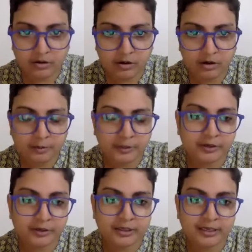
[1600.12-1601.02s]
on a
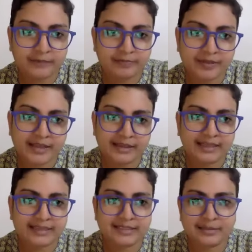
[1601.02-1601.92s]
particular day. And the
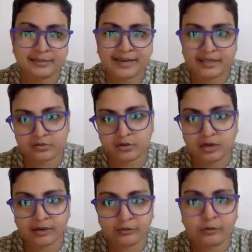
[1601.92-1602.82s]
next day, the maggots will
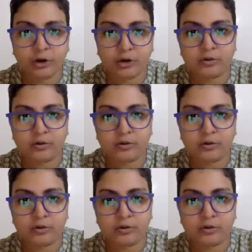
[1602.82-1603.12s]
always fall.